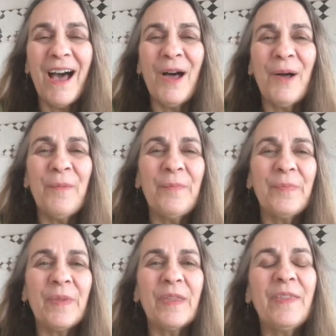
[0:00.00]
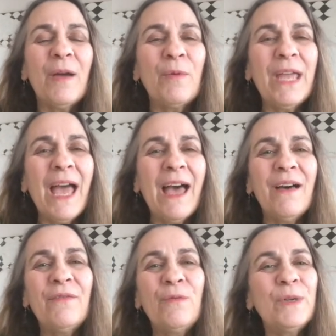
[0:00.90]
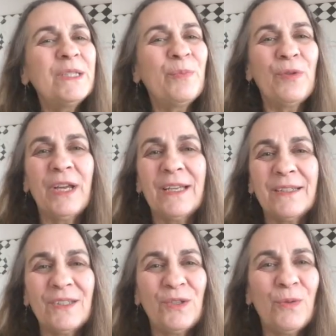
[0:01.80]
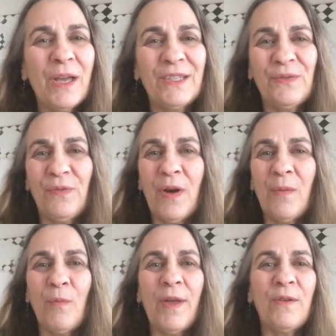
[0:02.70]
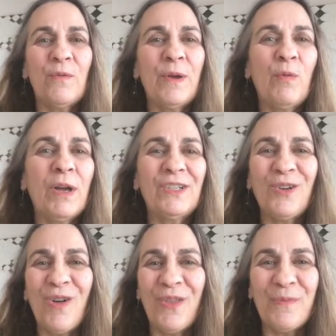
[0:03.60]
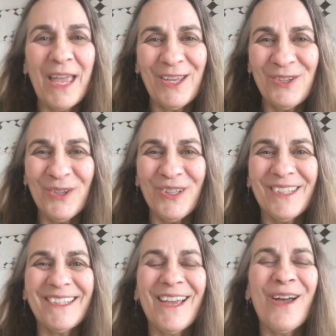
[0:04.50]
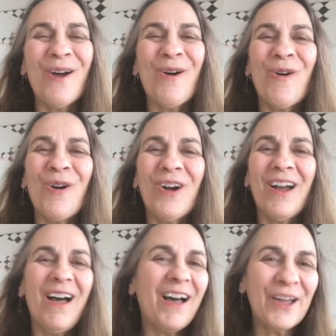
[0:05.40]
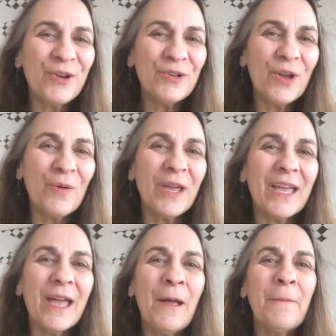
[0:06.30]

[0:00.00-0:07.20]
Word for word: um, that we have whisperings to us from whether we want to call them angels or a higher knowing.